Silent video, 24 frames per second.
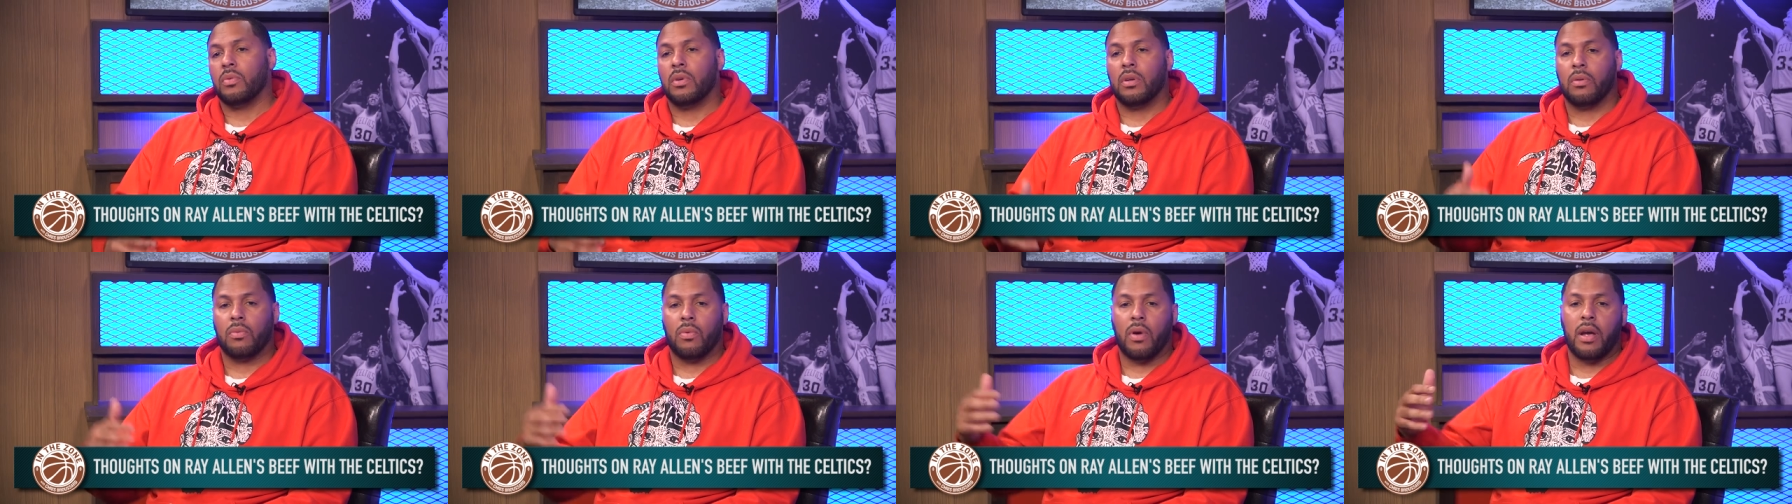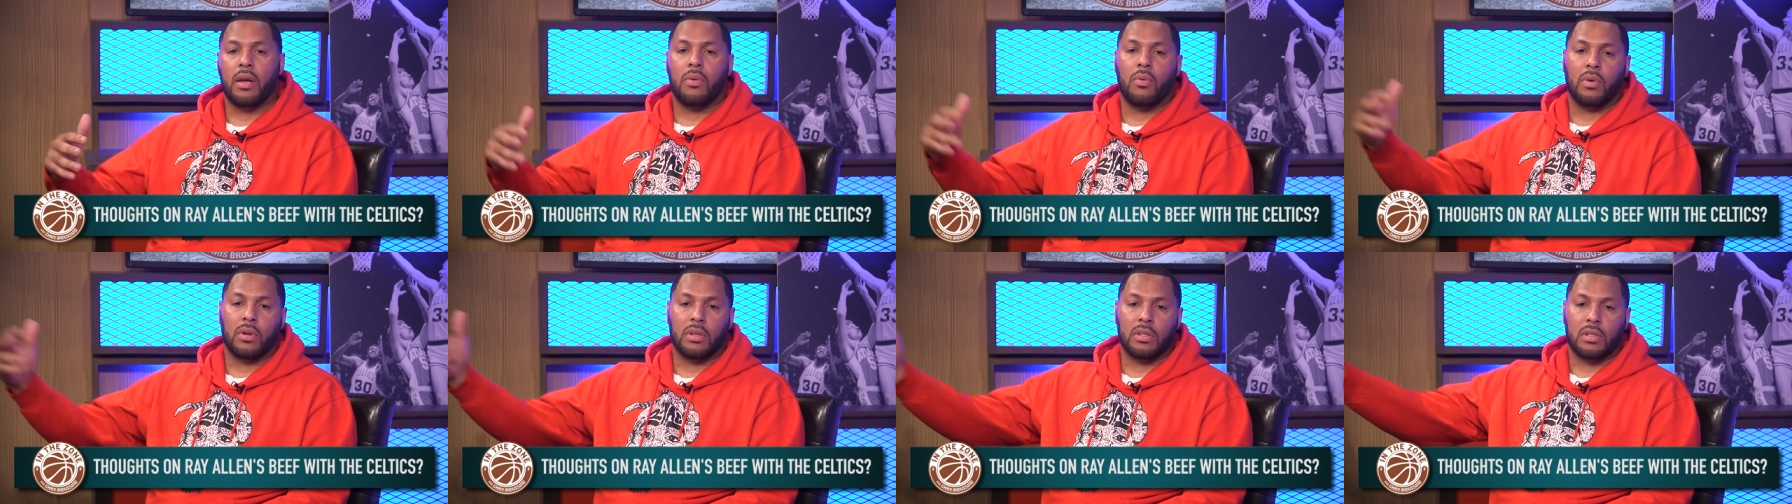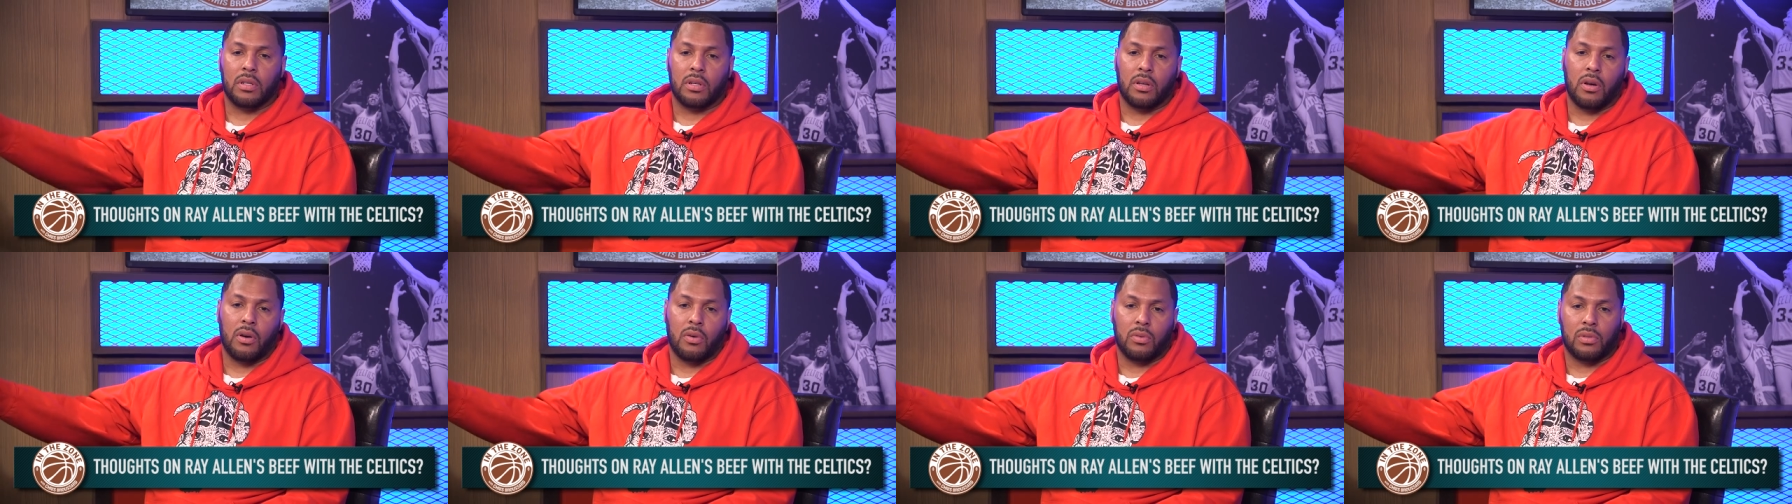when Ray wanted
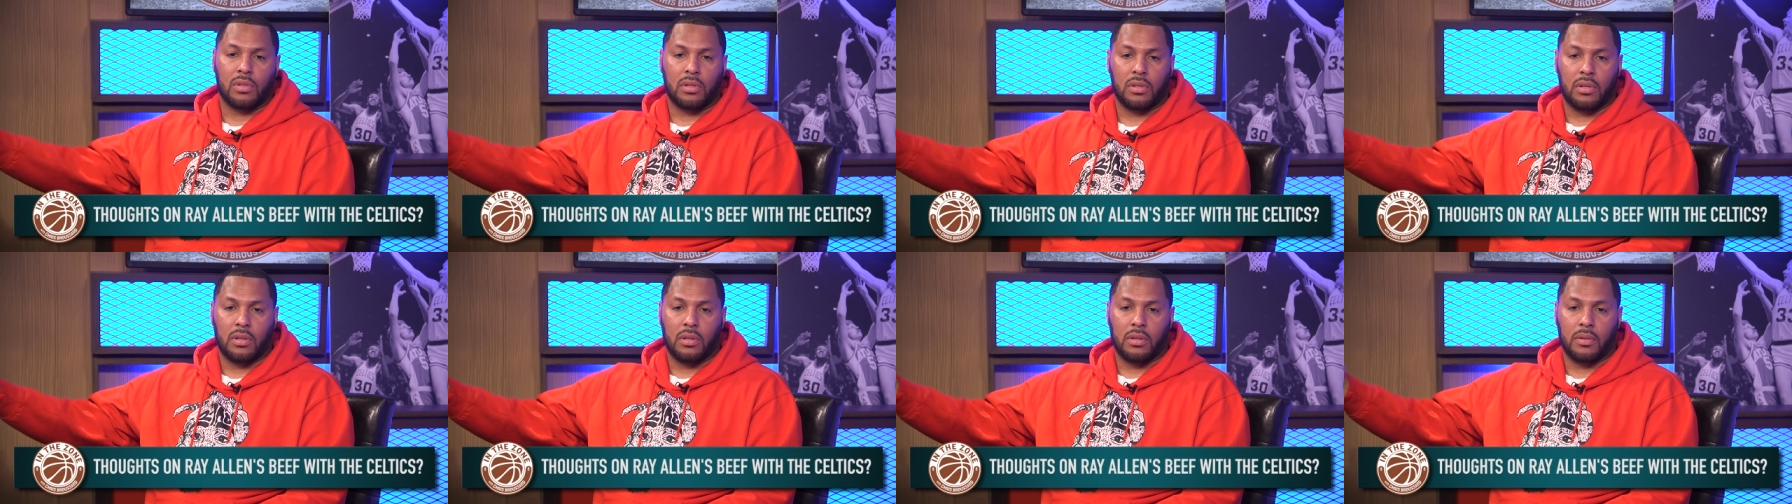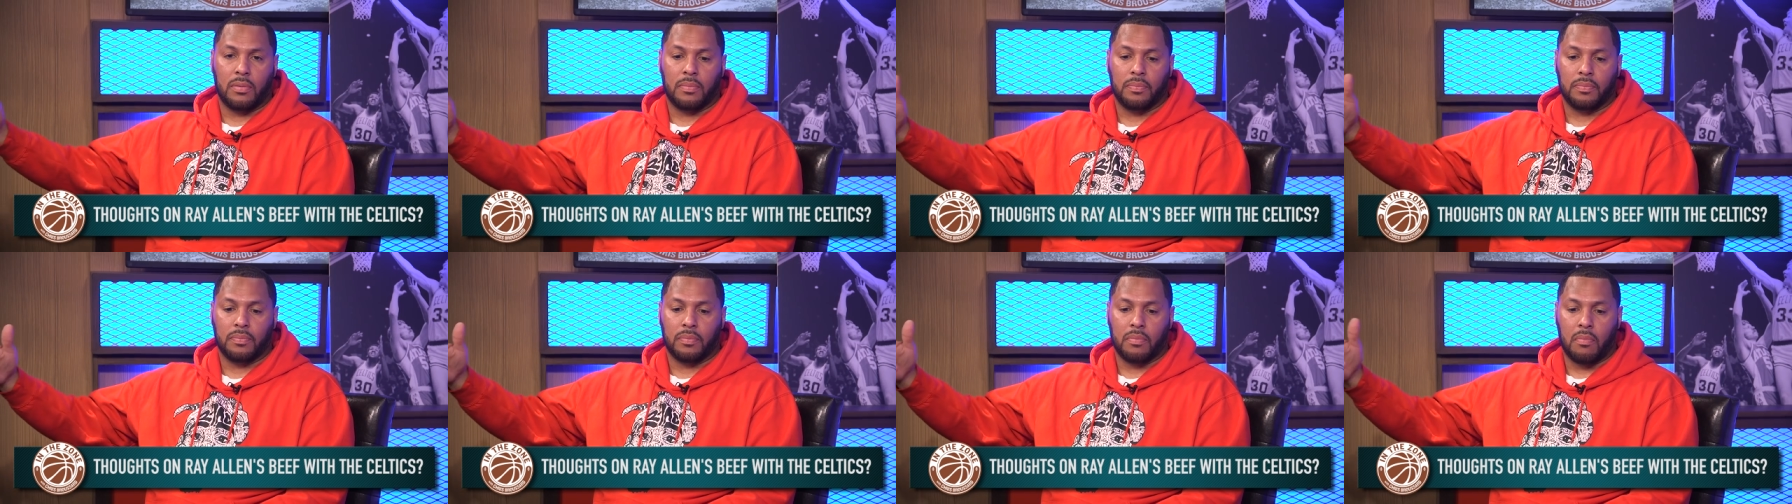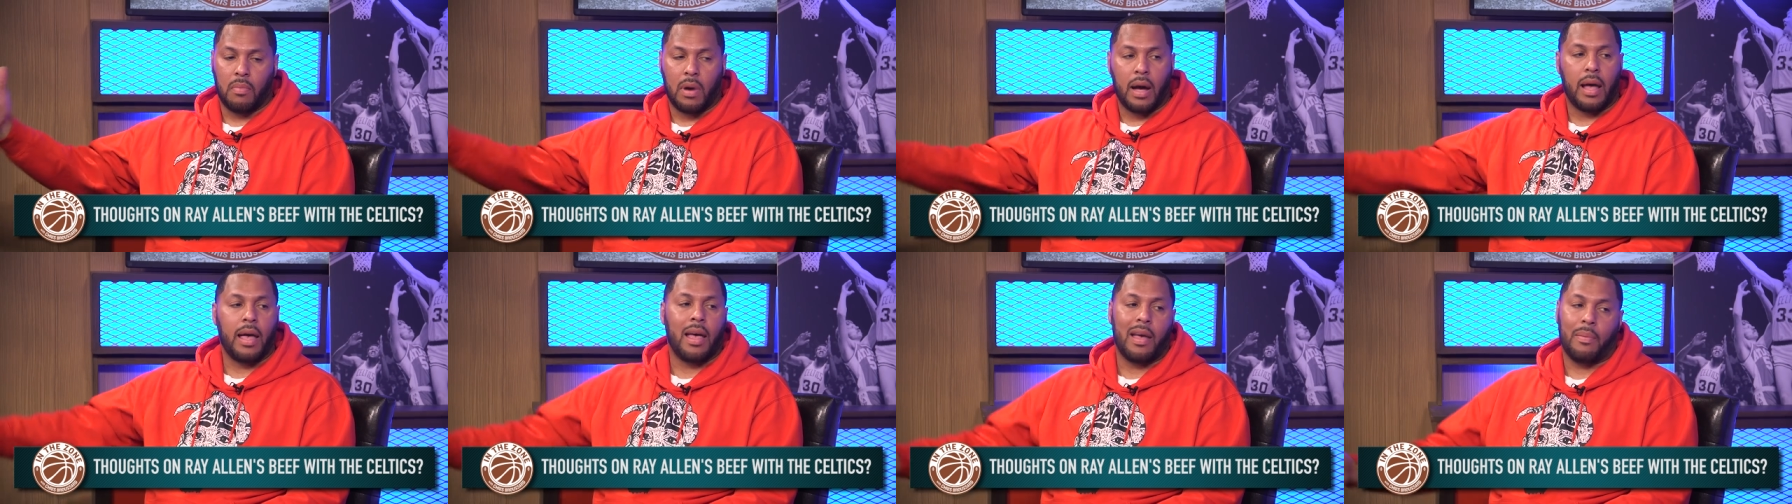to go to
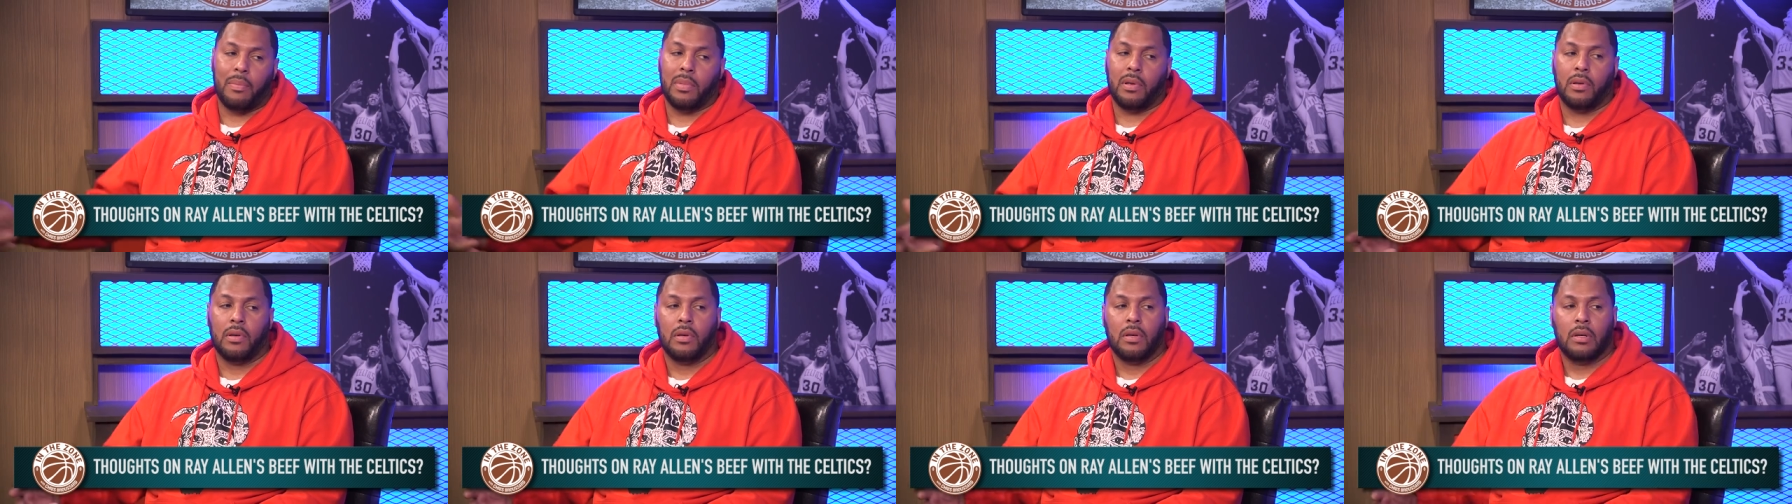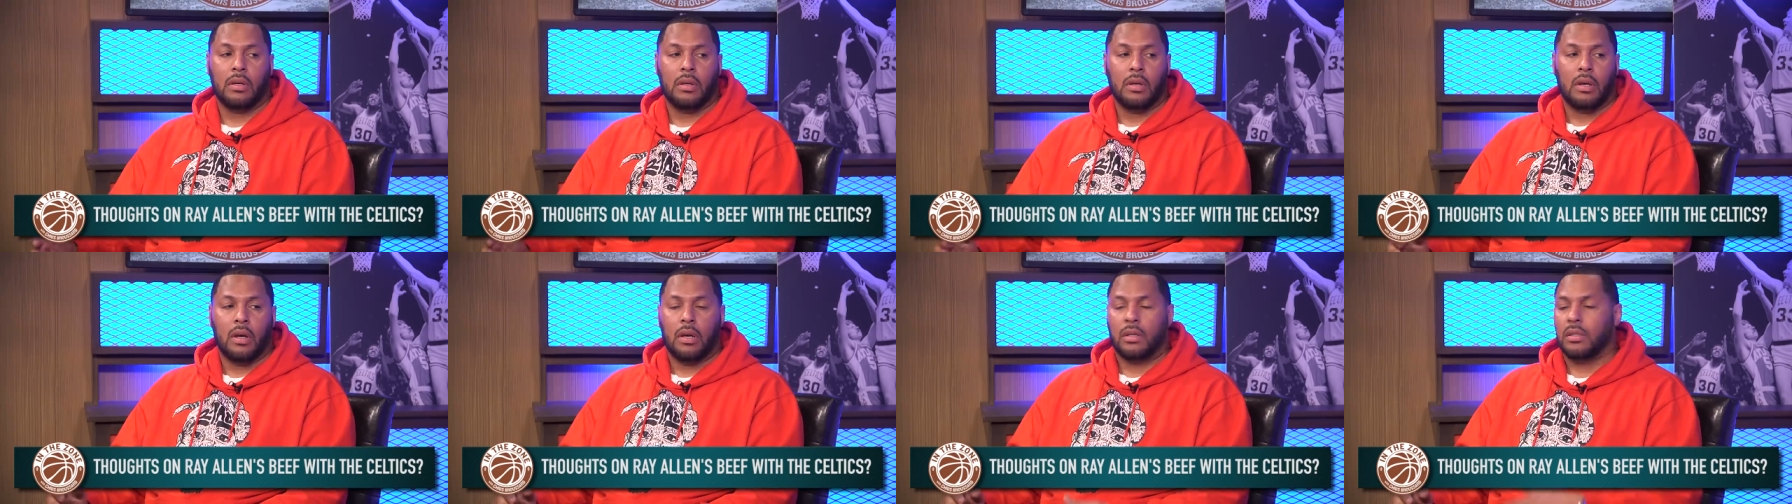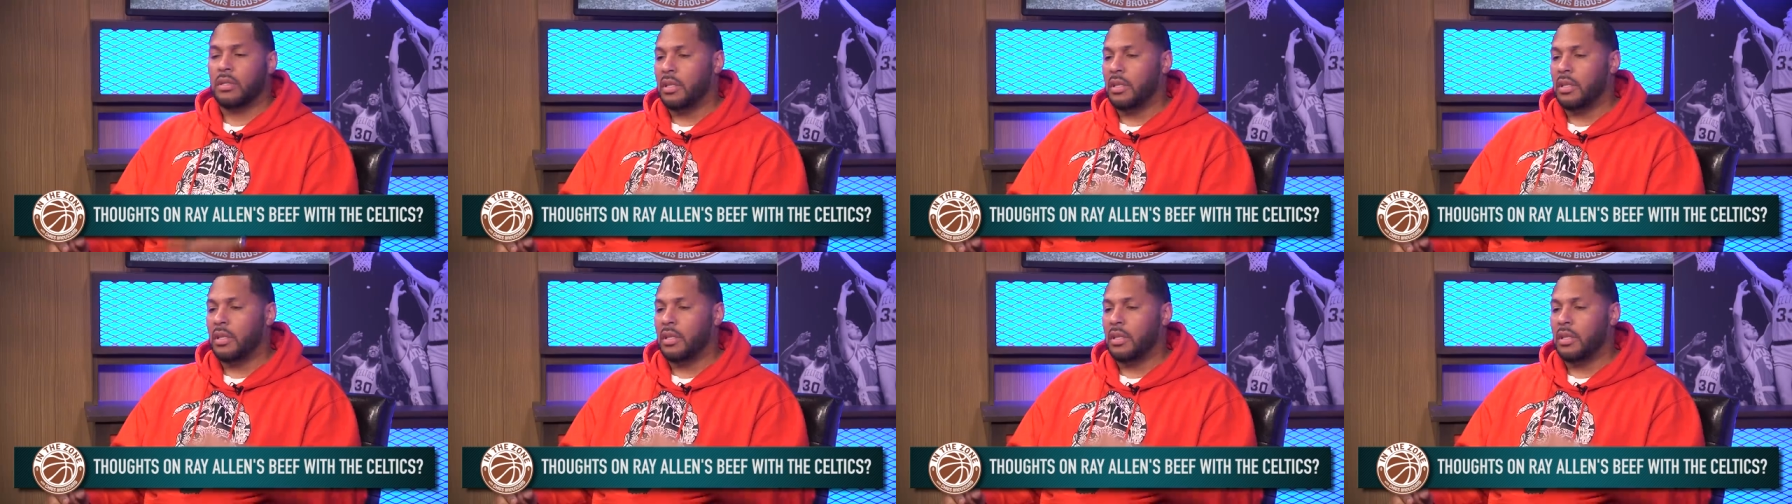Miami. Yeah.